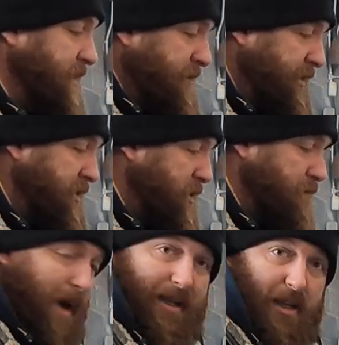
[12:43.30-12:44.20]
for
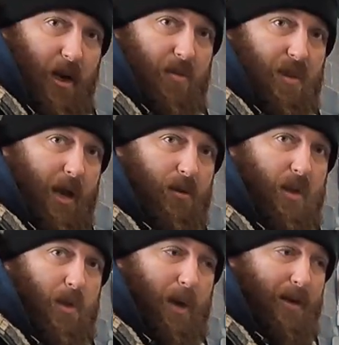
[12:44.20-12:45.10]
just banging it on, that'll
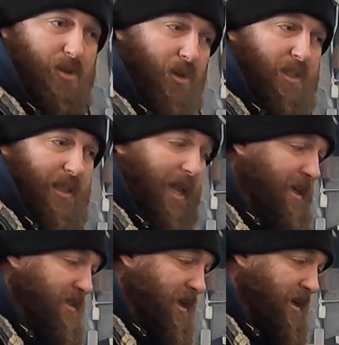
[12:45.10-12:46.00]
do, I'll sort it
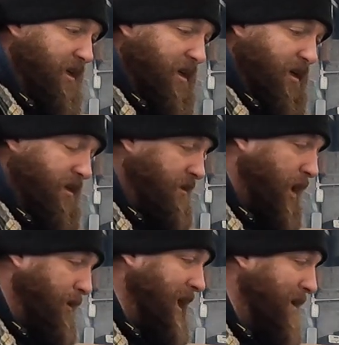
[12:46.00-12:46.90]
later.
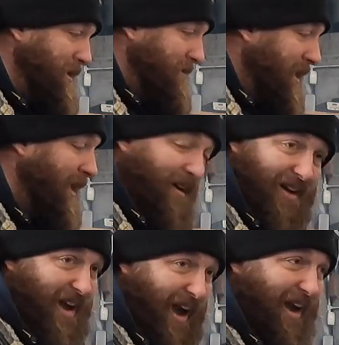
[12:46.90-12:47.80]
Don't get me
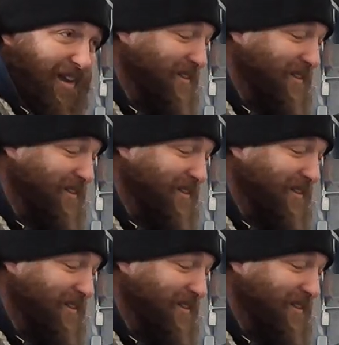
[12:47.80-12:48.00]
wrong, I